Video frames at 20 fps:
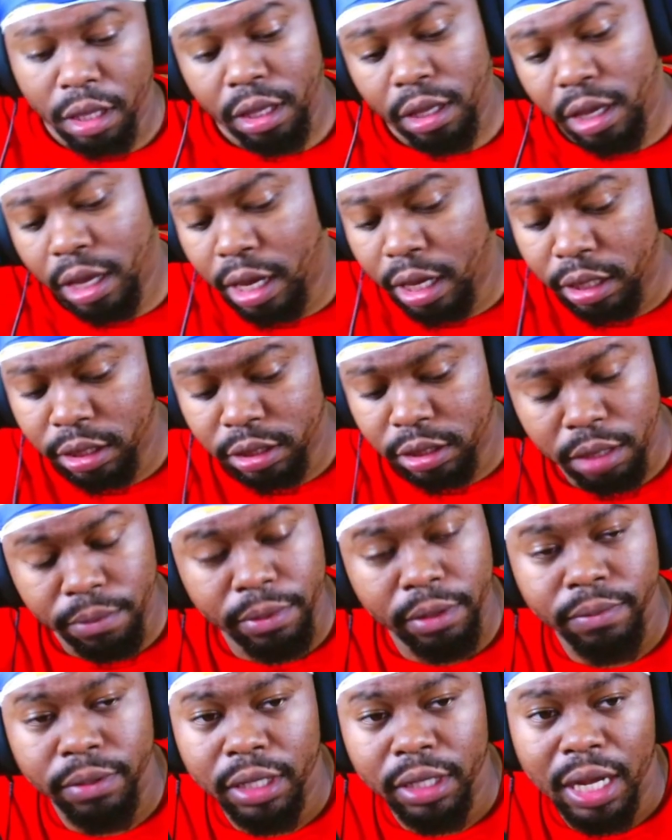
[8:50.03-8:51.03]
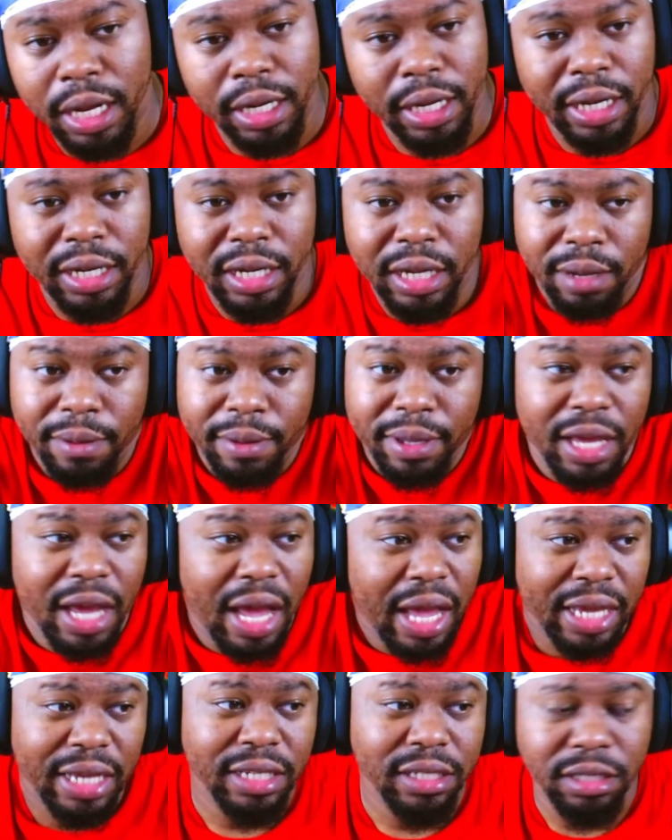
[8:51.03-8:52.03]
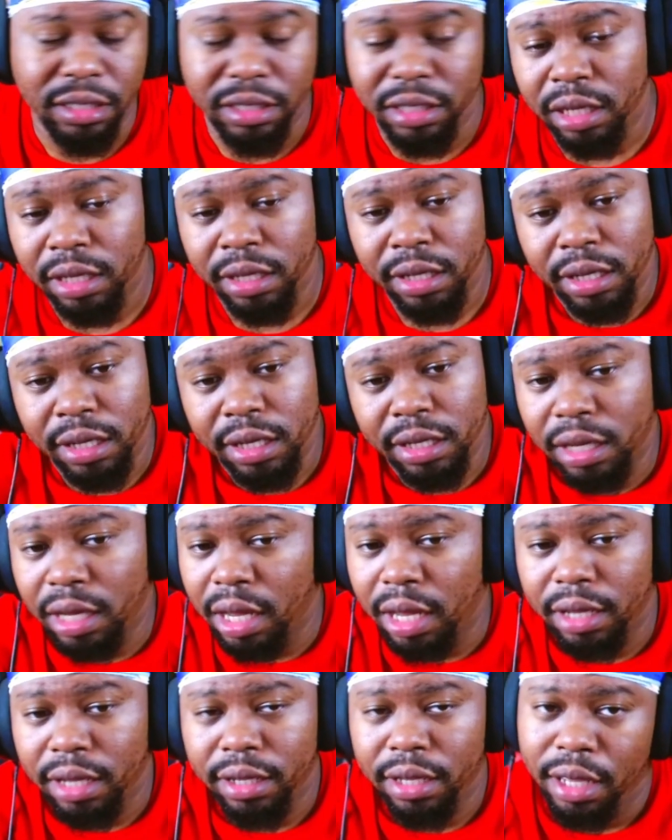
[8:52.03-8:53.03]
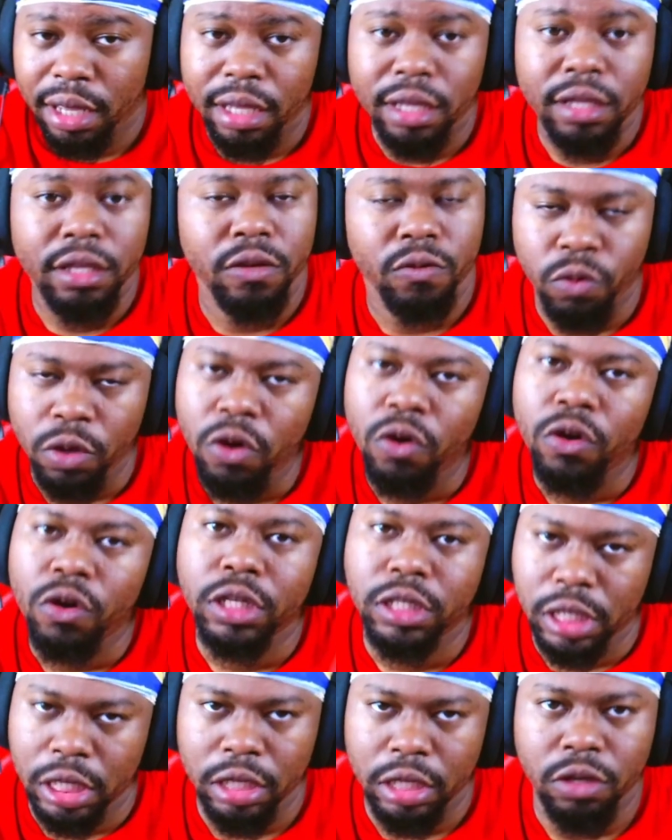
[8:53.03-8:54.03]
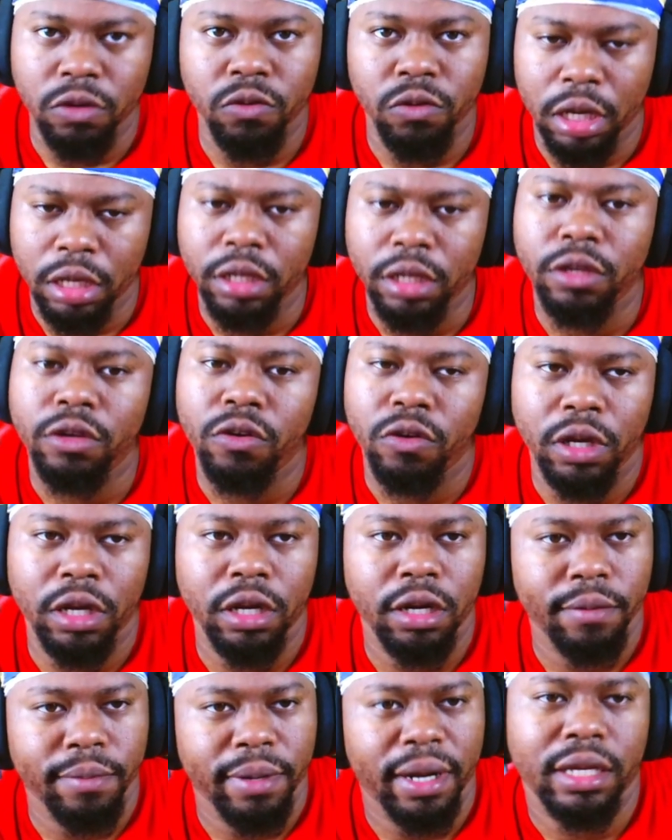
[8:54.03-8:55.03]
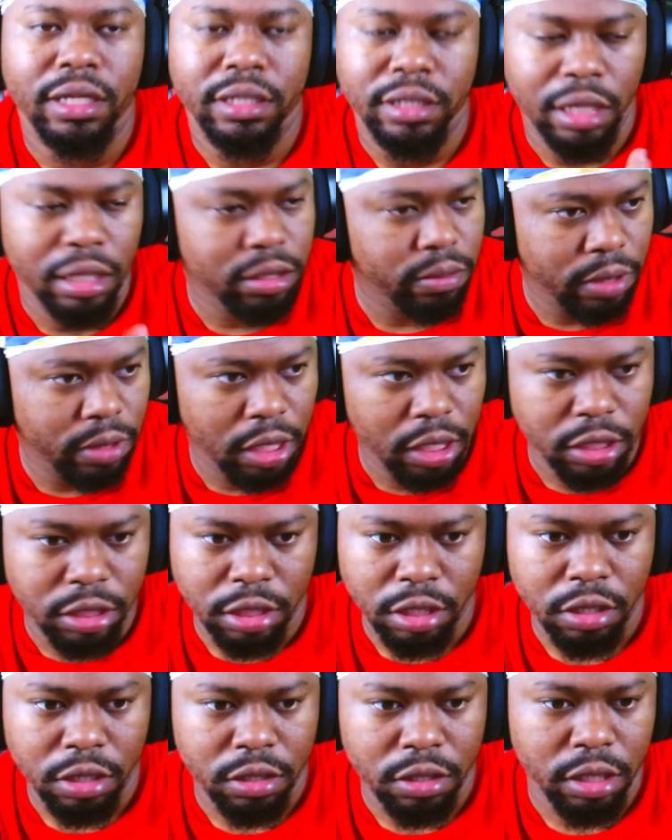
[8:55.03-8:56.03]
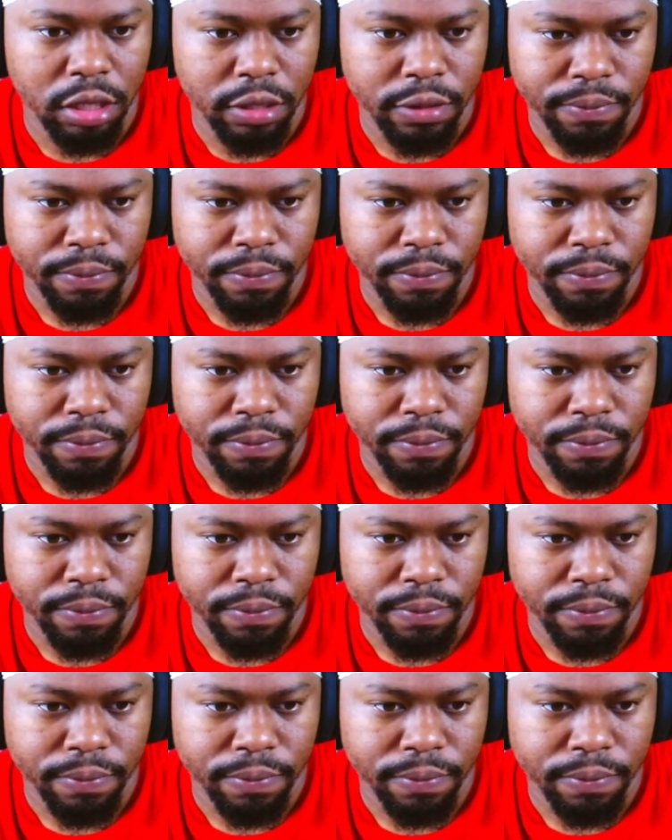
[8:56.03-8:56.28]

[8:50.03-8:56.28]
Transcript: Hey, some people got it like that. I mean, I guess we're gonna continue and you're gonna hear about his explanation and all that.